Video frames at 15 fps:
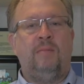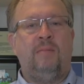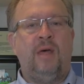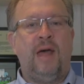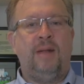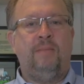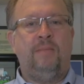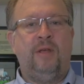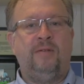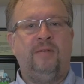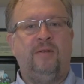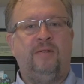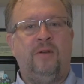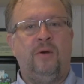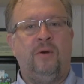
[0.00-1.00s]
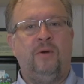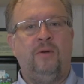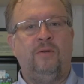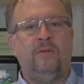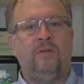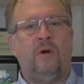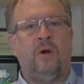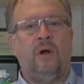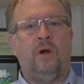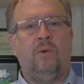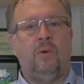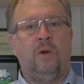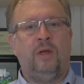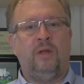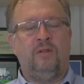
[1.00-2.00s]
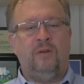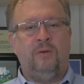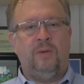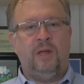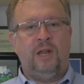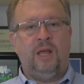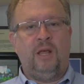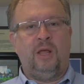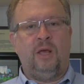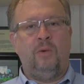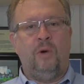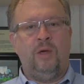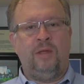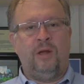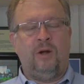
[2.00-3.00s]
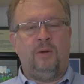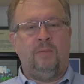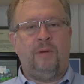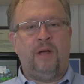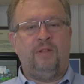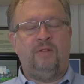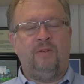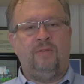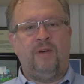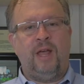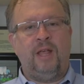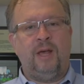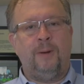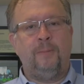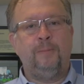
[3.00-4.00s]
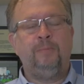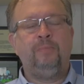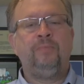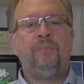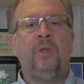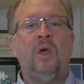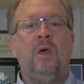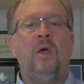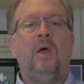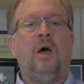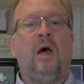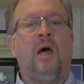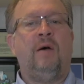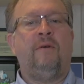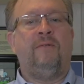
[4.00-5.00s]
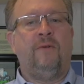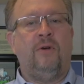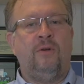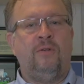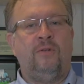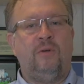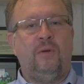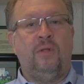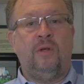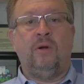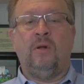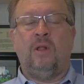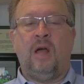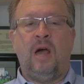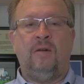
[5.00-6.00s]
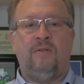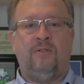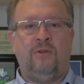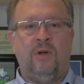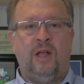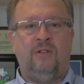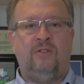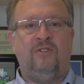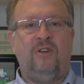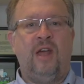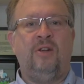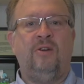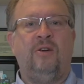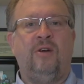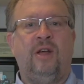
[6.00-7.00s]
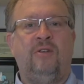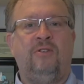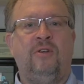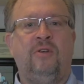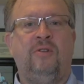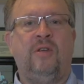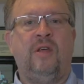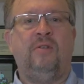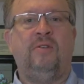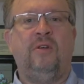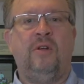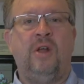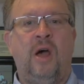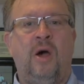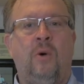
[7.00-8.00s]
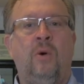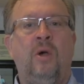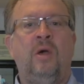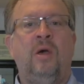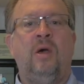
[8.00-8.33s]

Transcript: that business owners are going to be dealing with here in Pennsylvania. First, there are a lot of transgender issues, as you know.